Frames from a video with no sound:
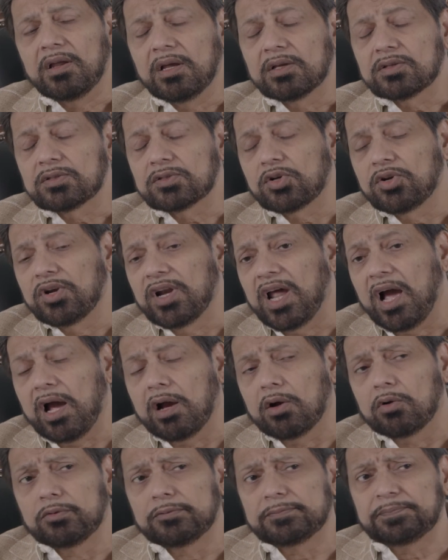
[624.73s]
So
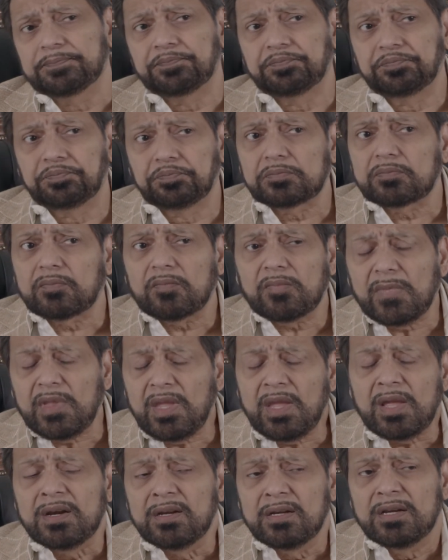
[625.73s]
now,
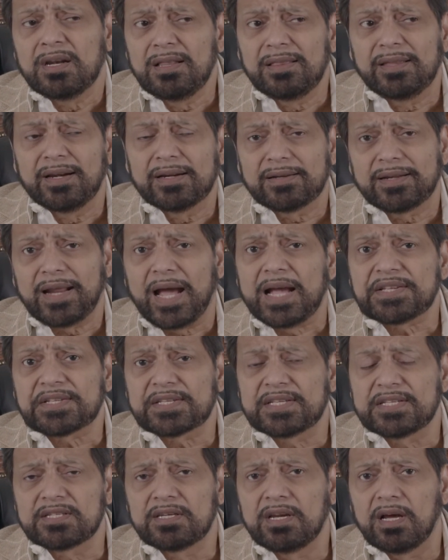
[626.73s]
till the task
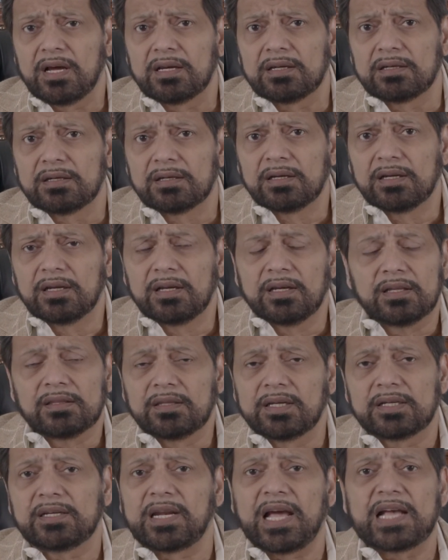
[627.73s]
is done,
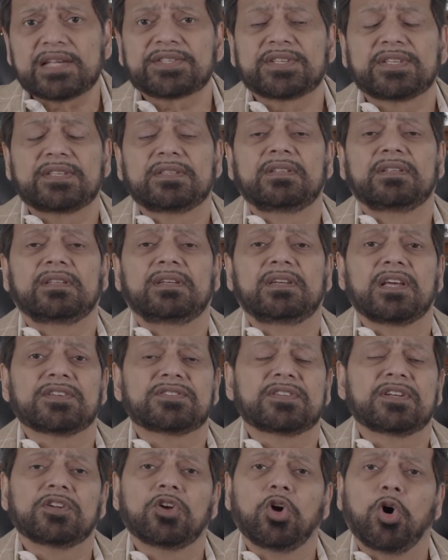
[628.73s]
the task
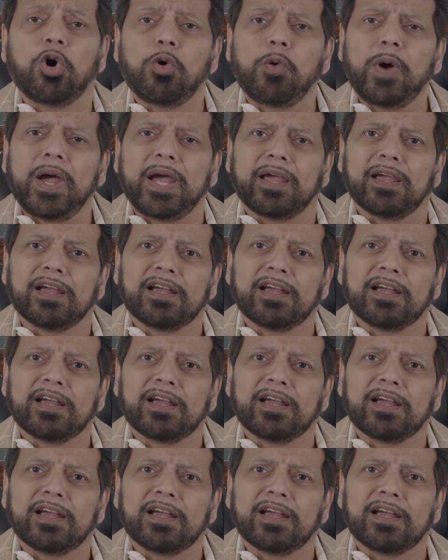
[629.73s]
doesn't go away.